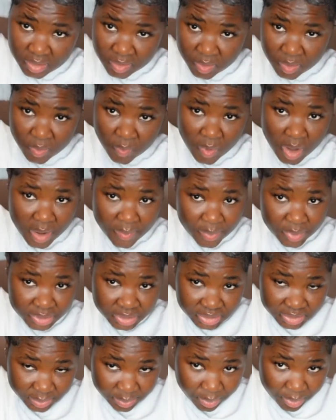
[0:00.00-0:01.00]
while
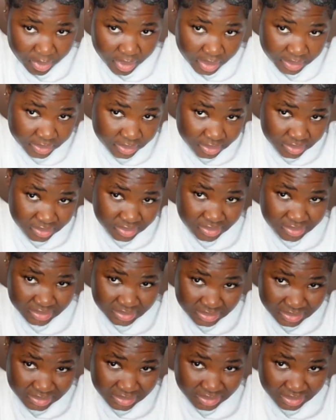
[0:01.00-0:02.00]
putting a product
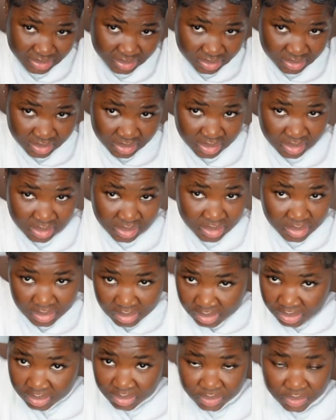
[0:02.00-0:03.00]
in it.
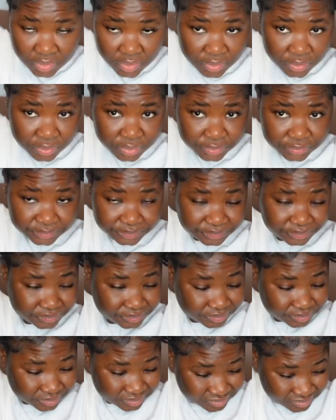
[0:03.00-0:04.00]
So
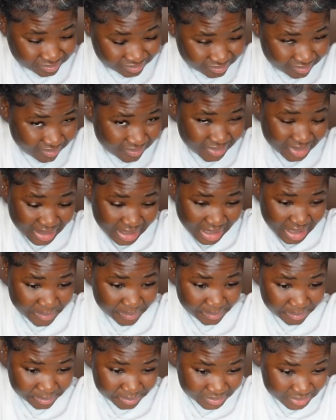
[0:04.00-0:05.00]

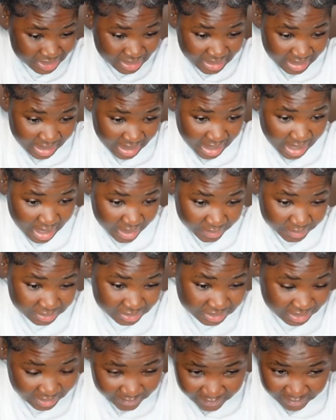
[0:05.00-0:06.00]
I'm like, I
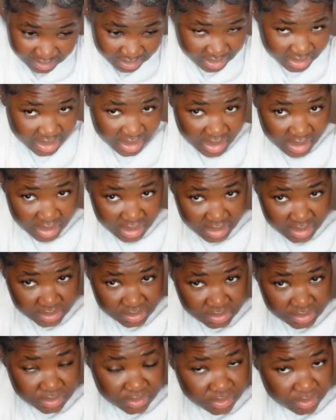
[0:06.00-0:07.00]
would definitely
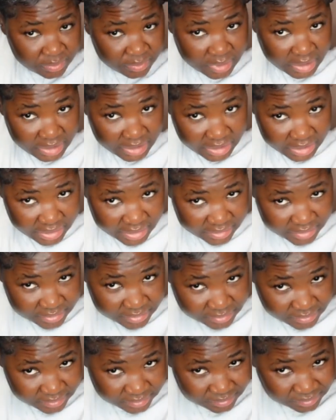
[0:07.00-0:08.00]
have to comb my
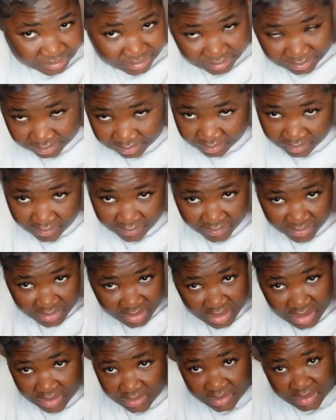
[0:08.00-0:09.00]
hair.
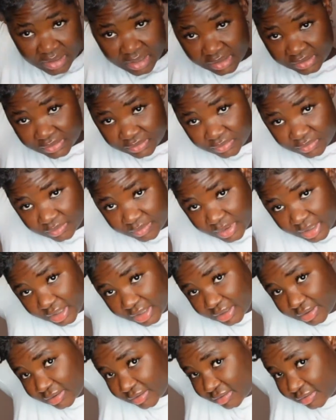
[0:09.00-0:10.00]
I will have to comb my
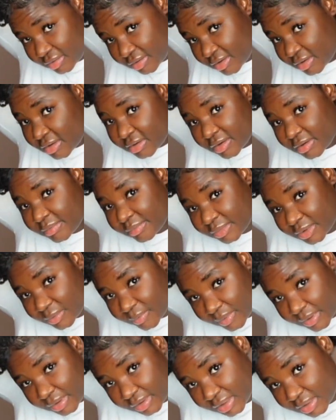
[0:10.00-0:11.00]
hair, but
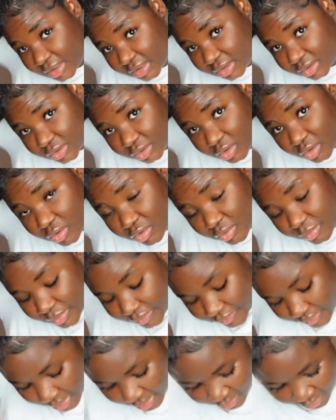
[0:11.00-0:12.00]
right now no.
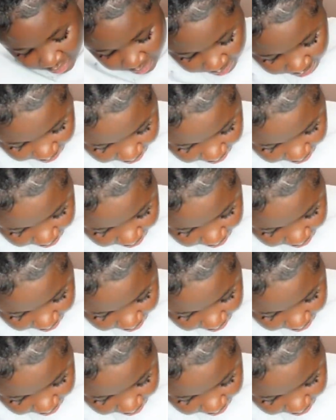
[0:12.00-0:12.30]
Before I comb my